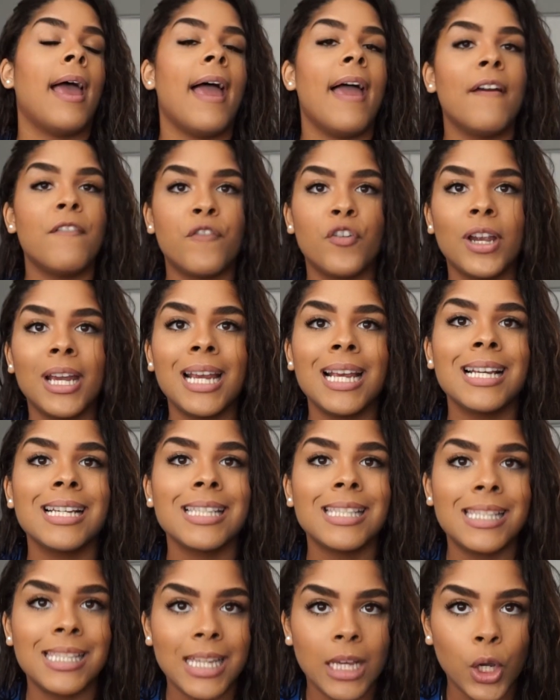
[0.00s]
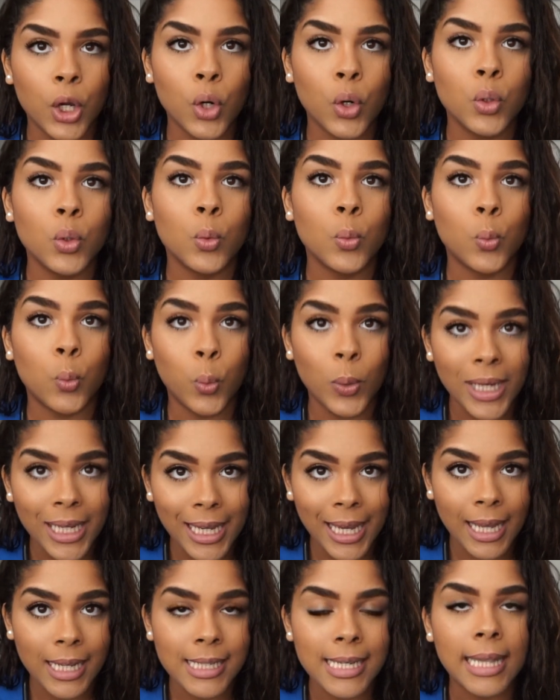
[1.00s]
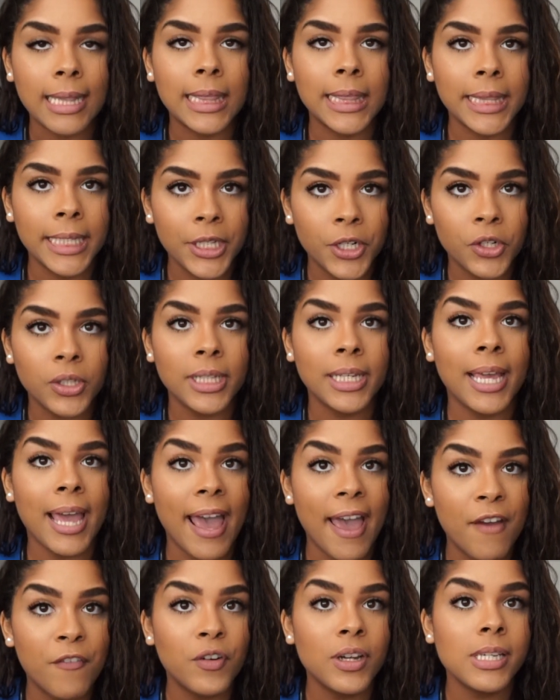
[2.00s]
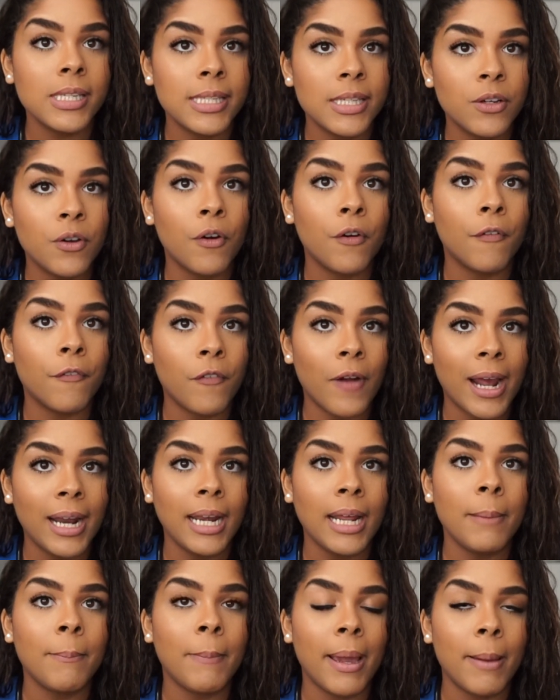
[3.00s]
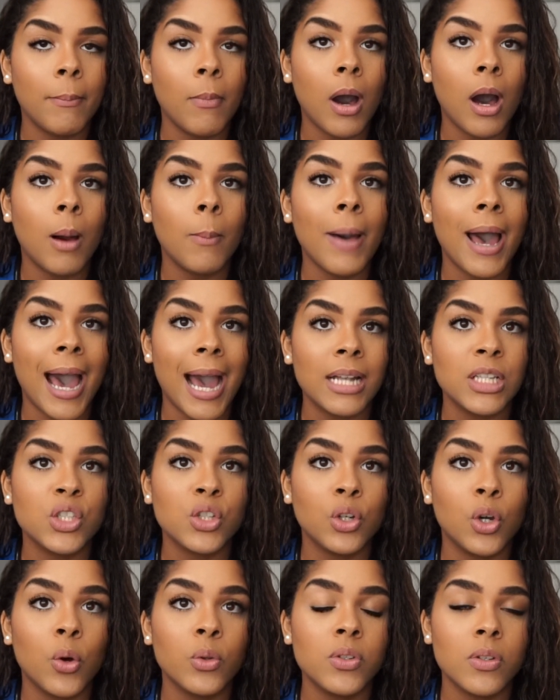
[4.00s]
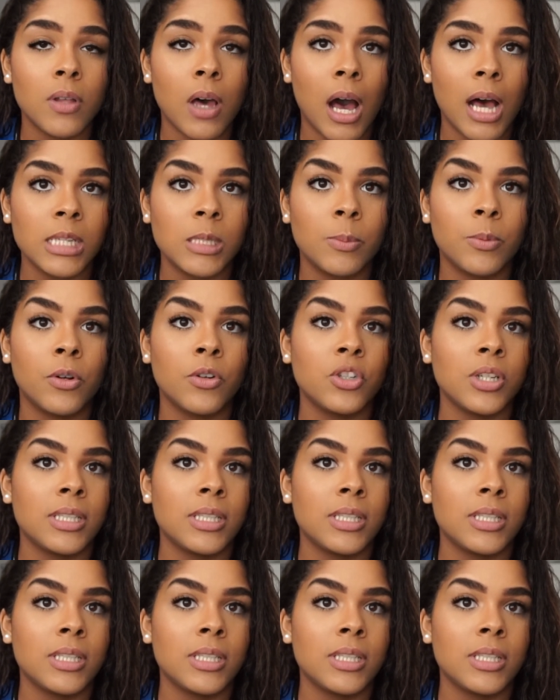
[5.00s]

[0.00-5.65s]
Every single weekend, literally every single Friday, my mom had to go to the hospital.